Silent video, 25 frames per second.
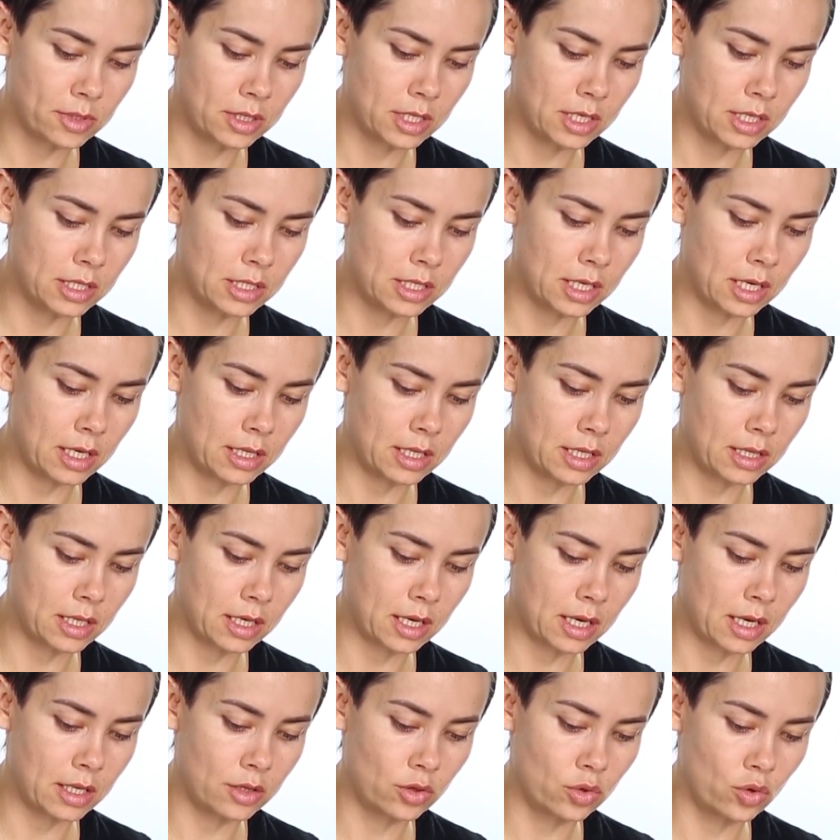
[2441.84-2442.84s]
aqua
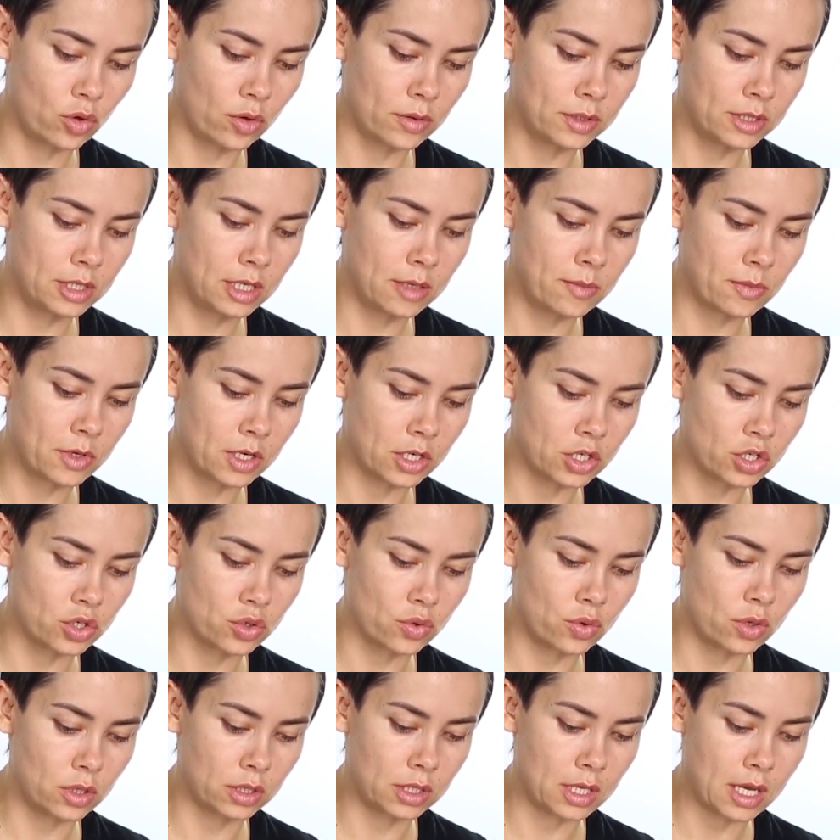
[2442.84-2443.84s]
often. It
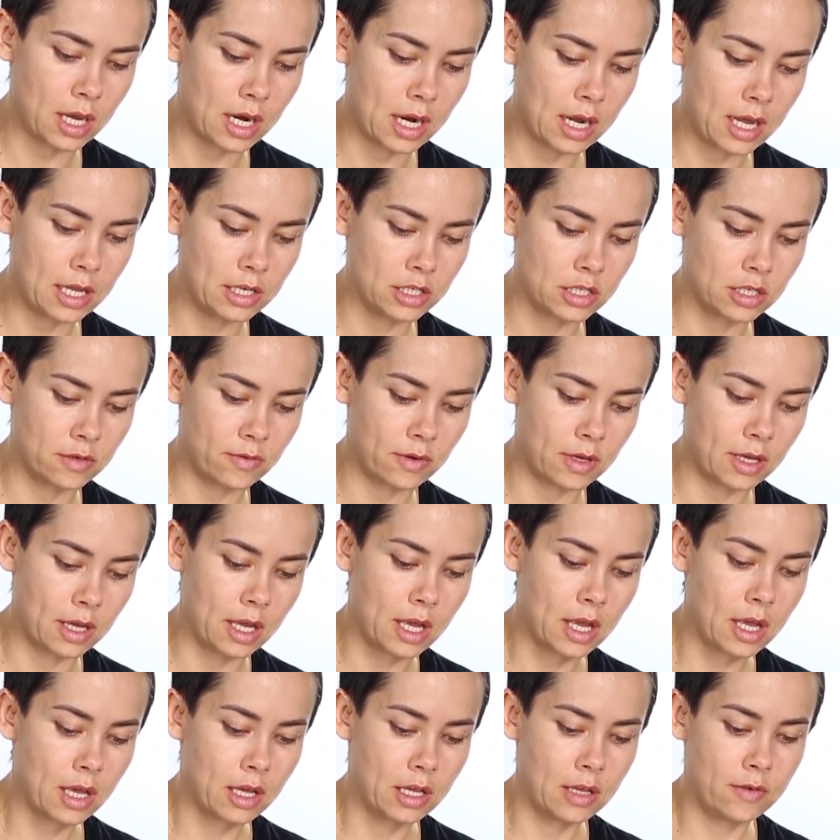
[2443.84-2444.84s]
is recommended
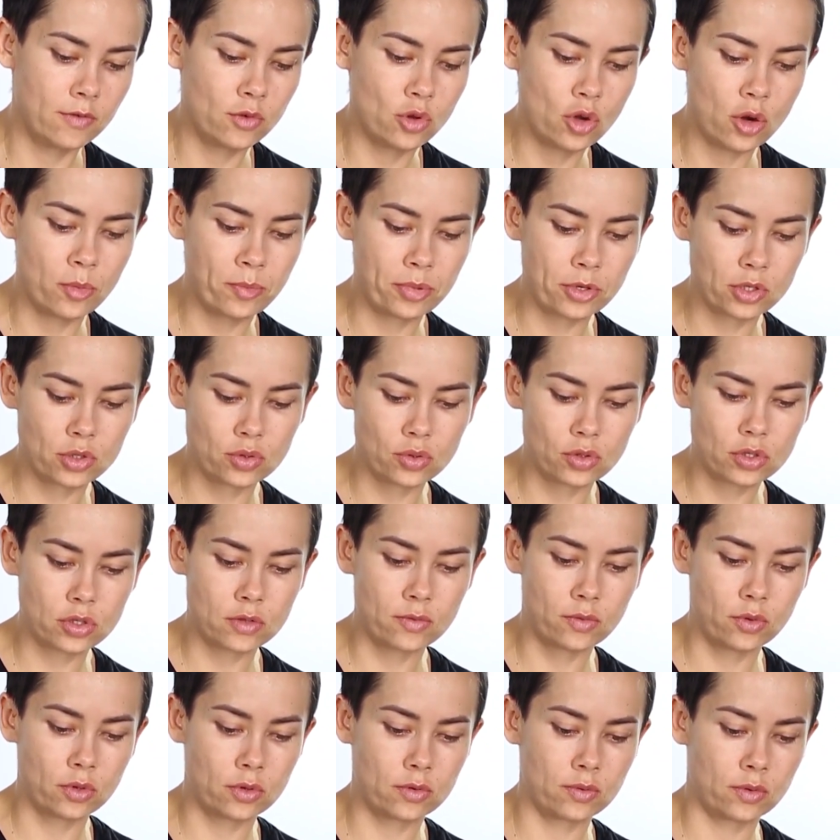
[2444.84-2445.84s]
working with
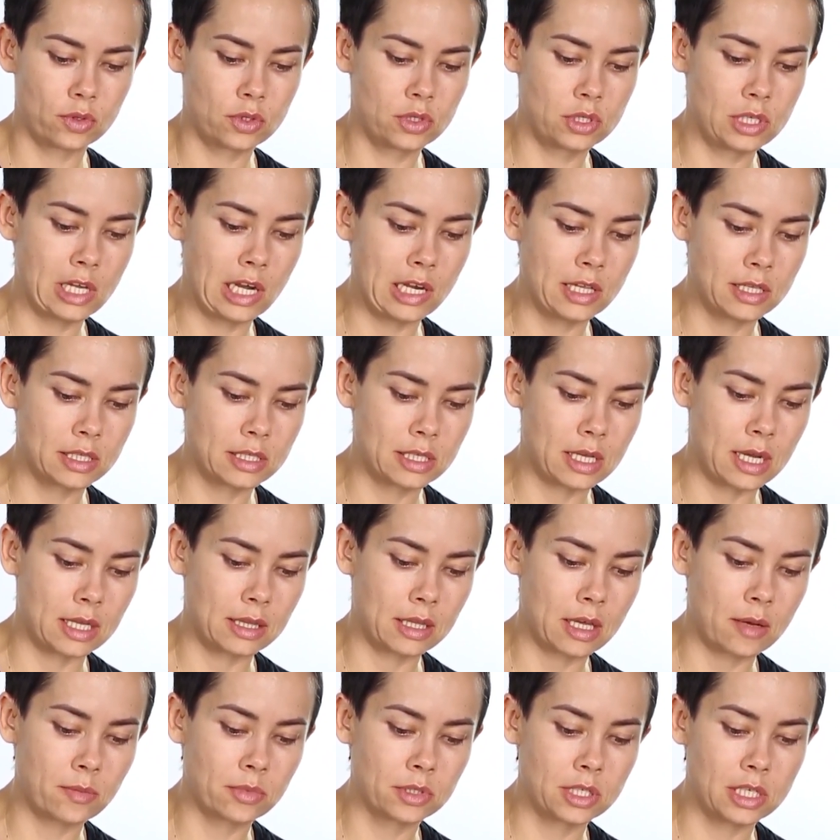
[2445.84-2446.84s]

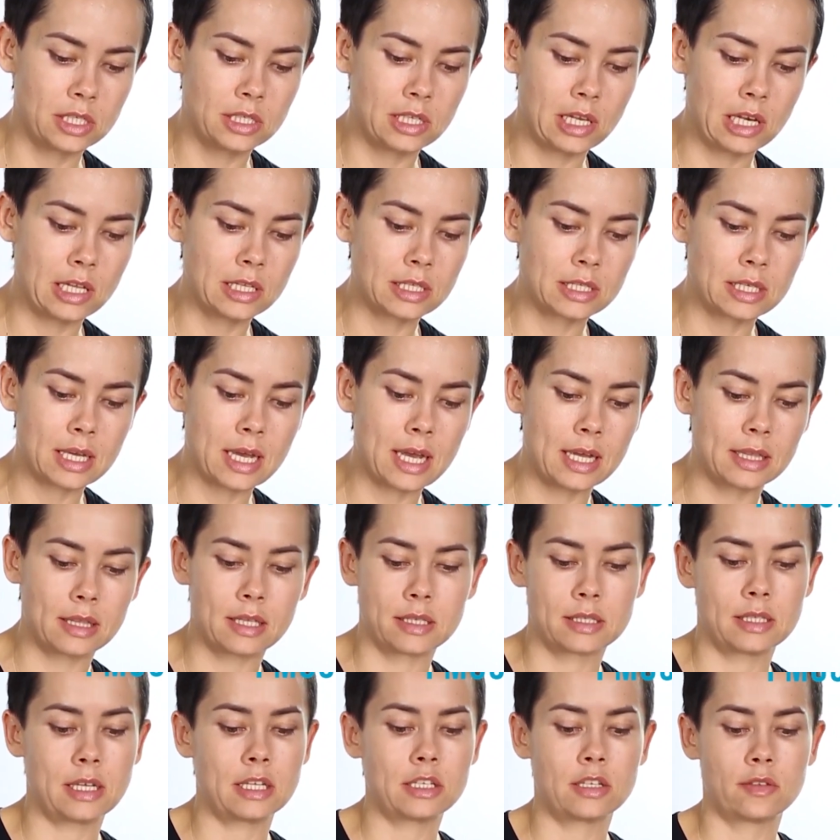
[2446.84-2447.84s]
color
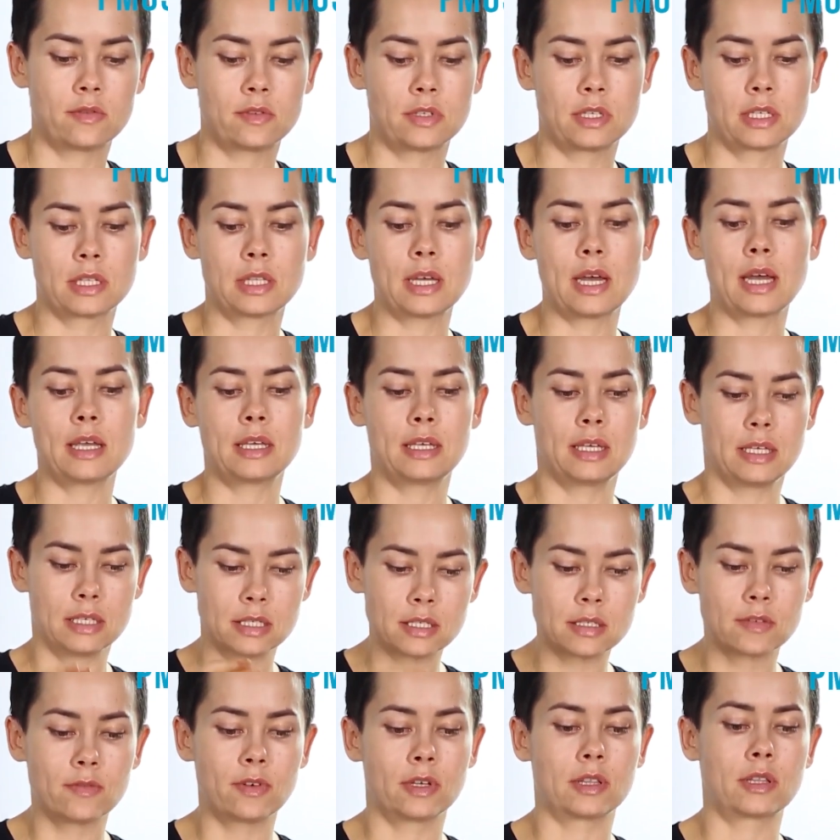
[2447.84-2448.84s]
correctors.
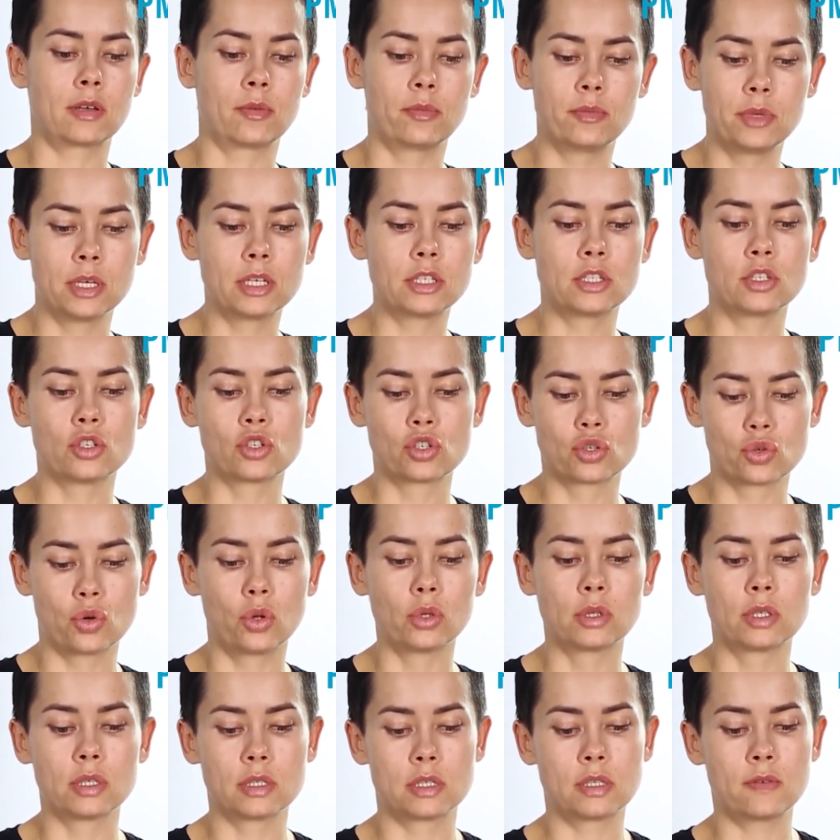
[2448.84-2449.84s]
They have a lot
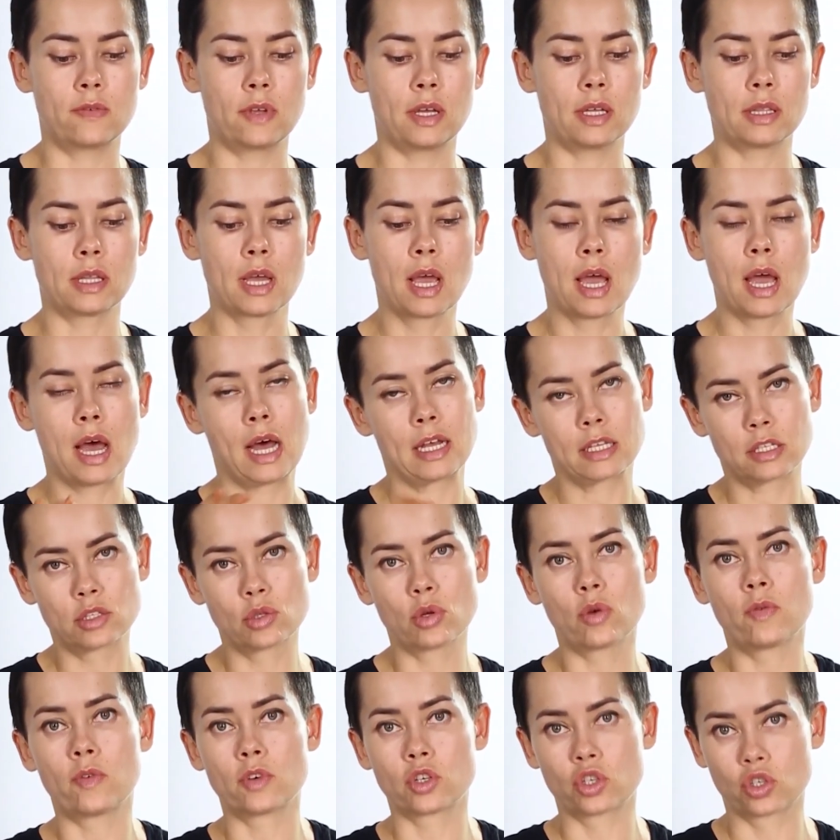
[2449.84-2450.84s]
of them. This is
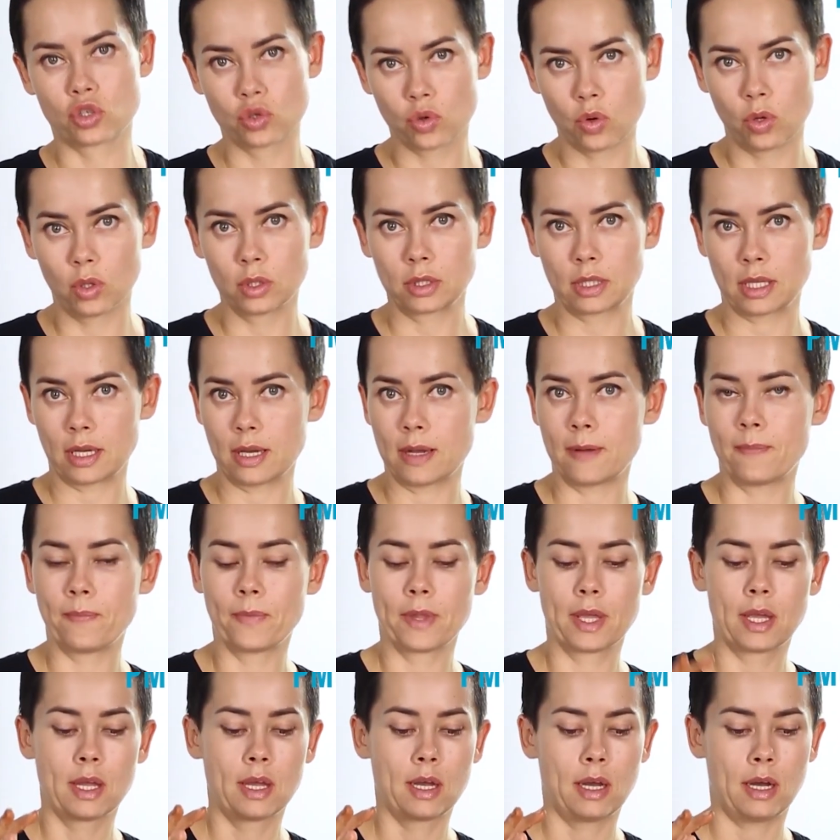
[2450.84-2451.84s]
not about our
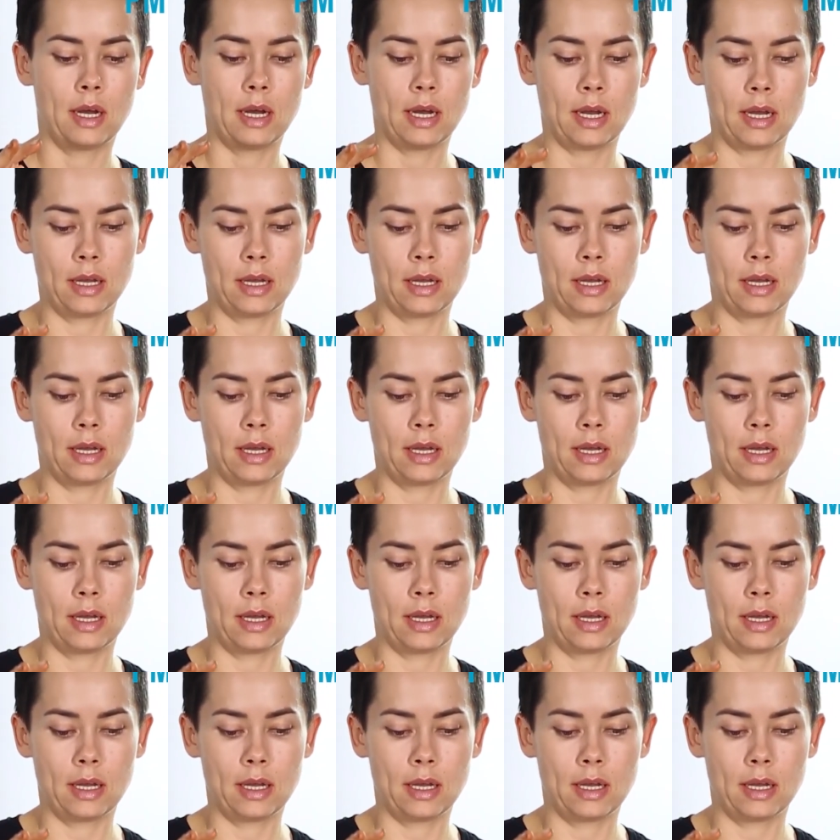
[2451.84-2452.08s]
pigments.